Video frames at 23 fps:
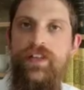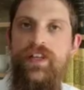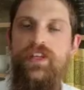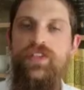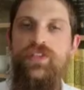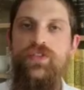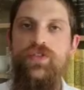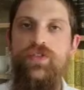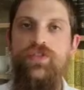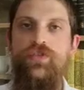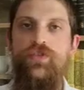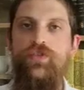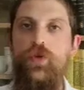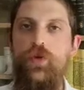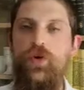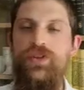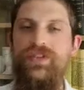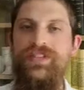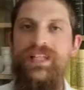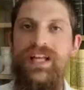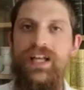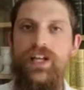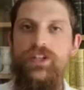these 4
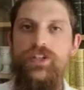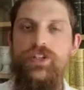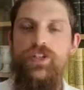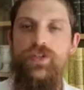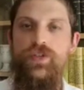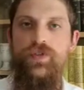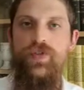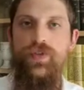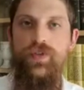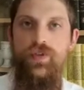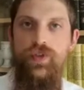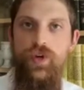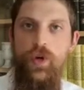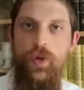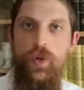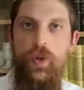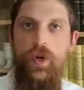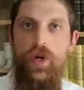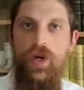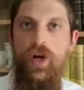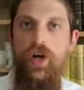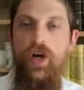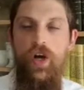sections of the
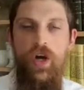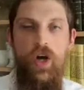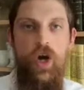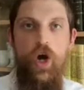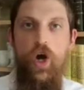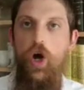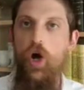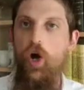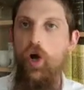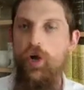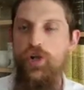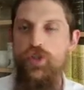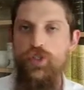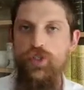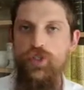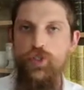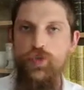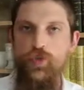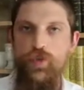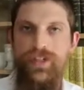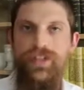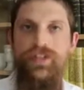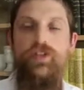Torah are
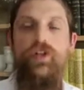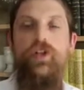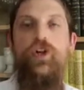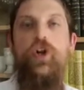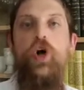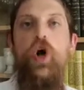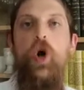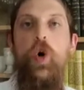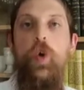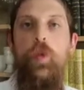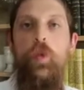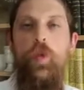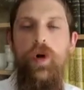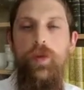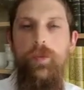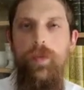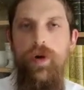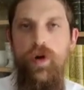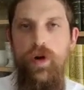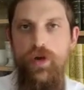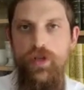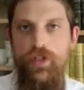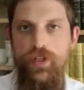just written on one
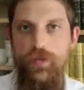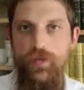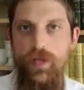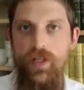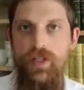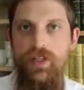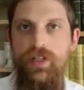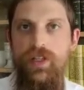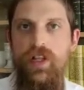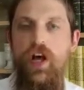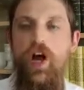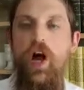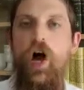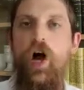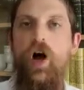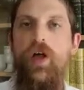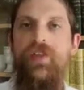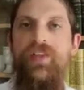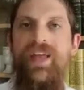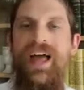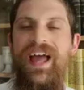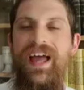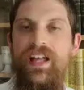parchment.
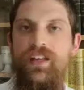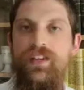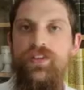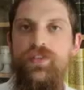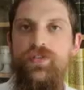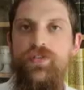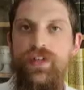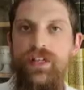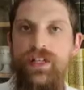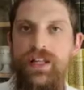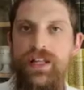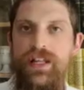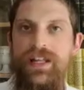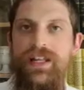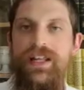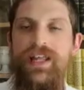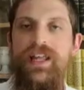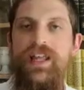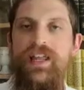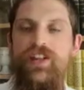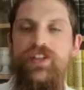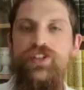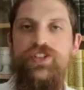On the head tefillin,
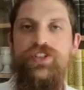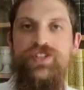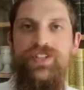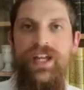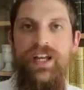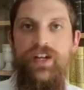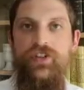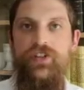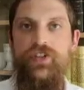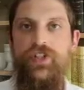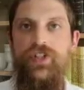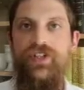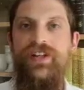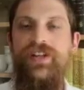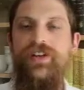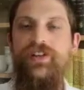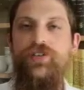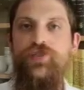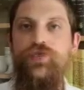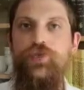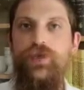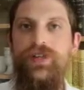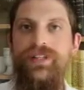each section
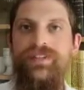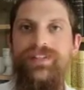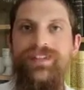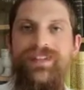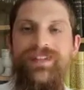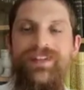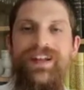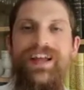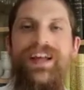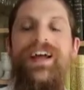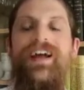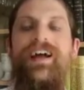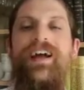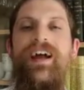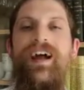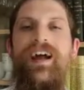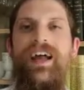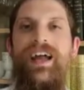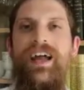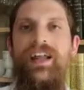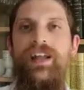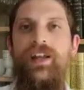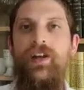is written
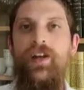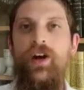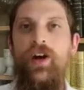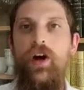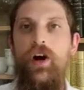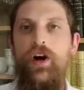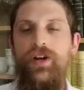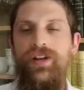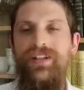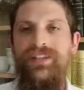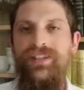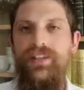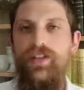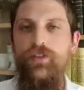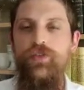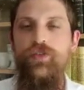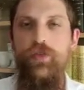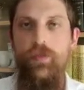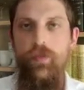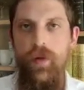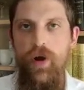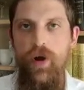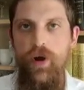on a
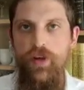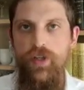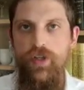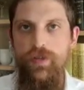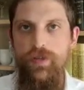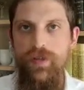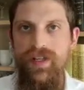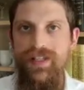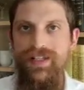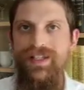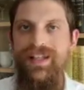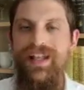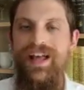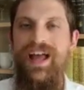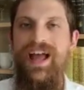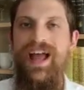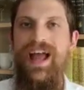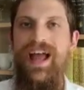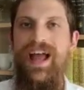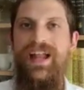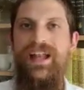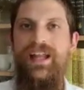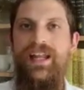different parchment,
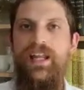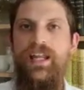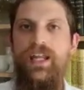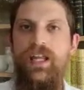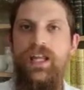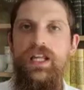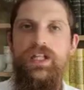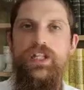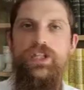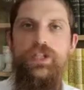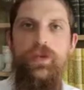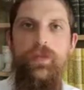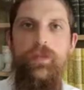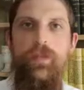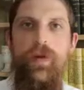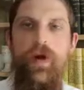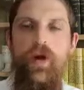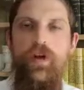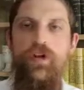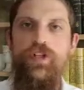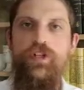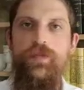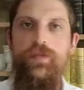and each
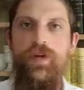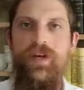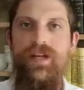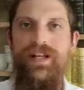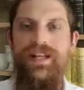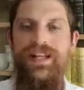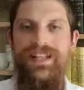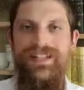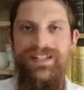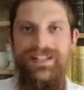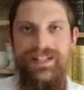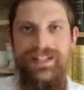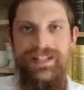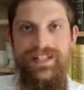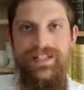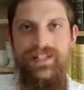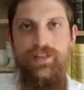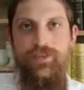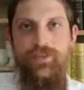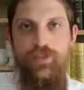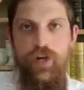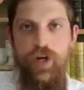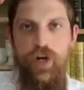parchment is in a
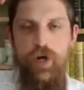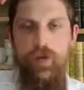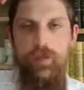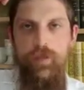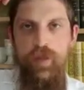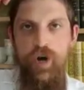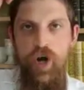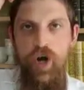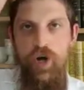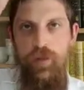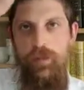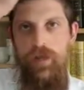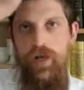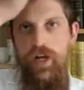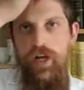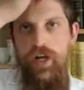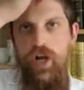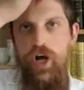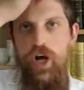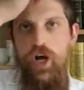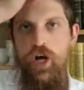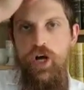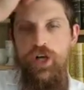different
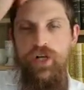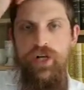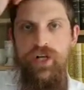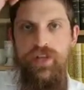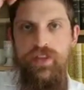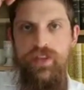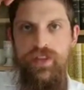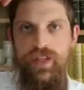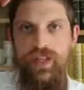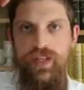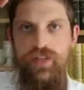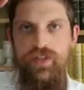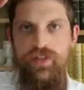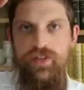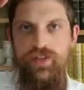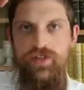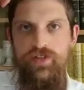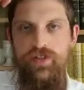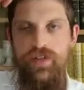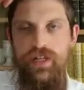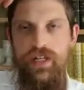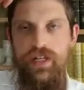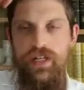compartment on the
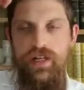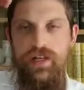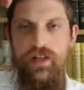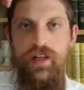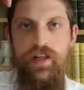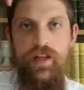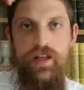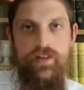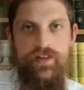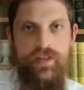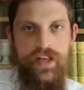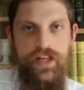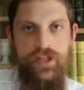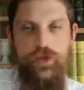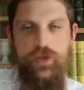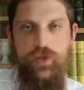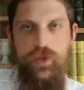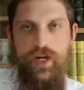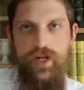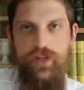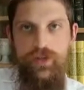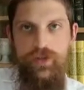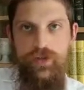tefillin. That's
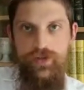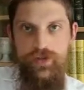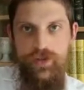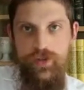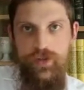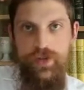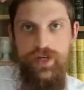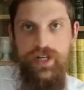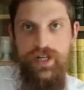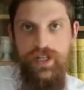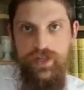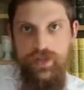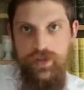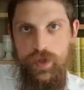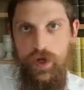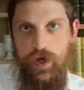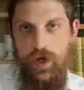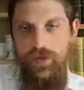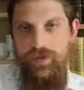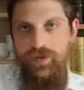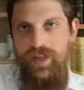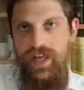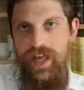why you'll notice
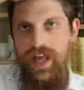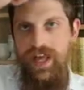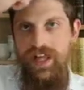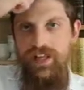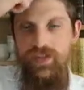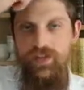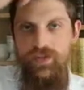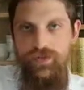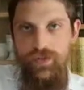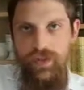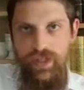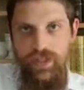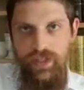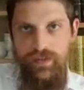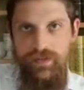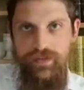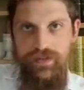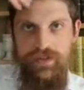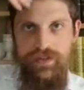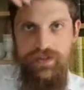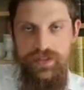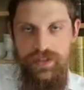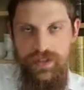on the head
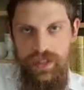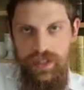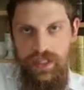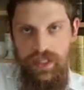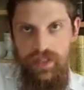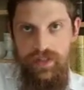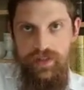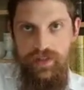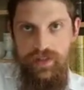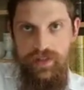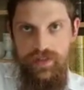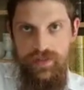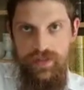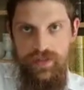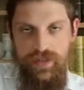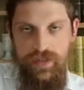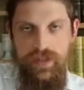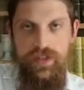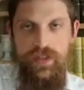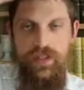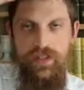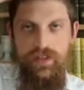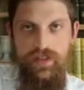tefillin, there's like these
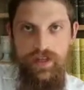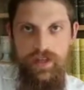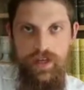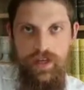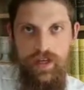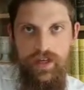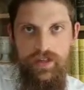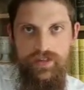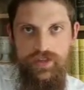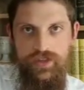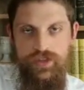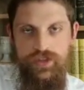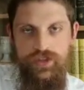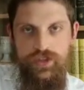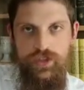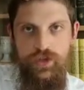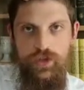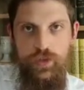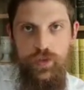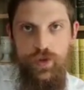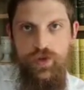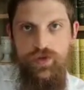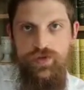lines, these
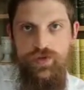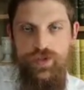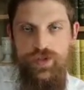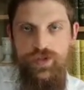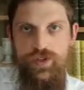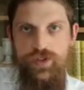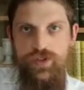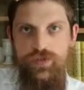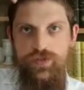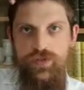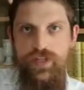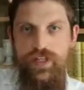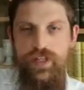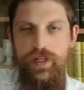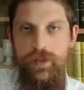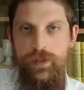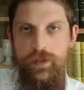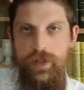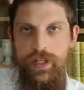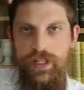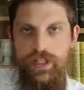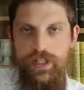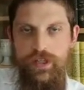grooves on the
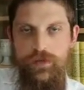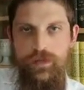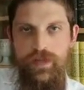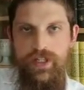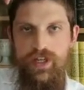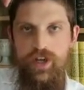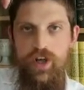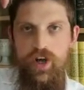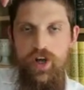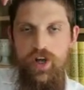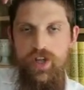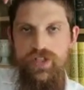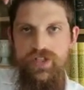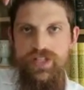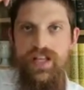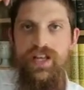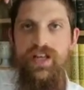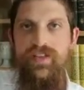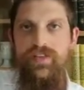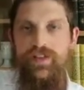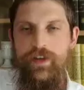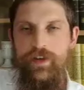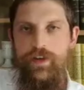tefillin. That's because
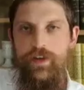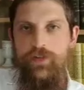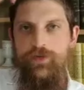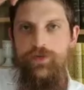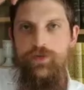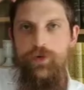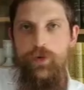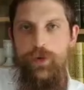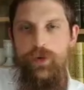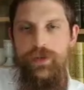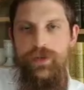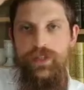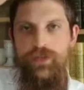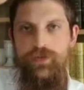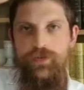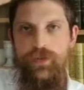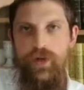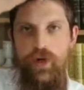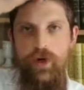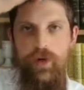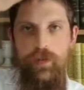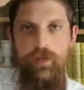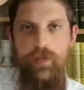there are 4
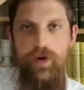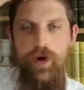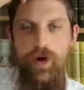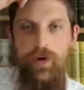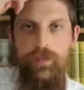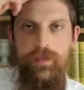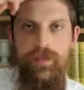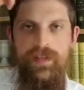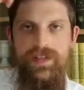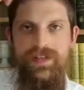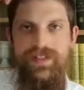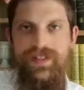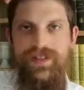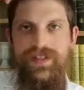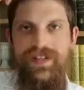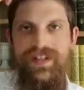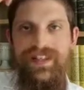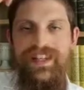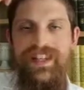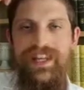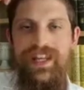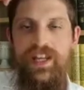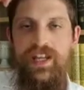different compartments
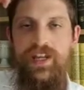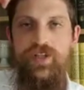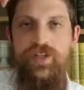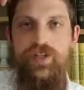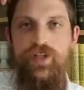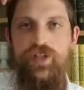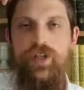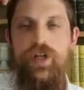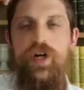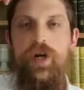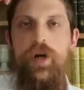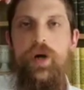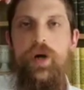in each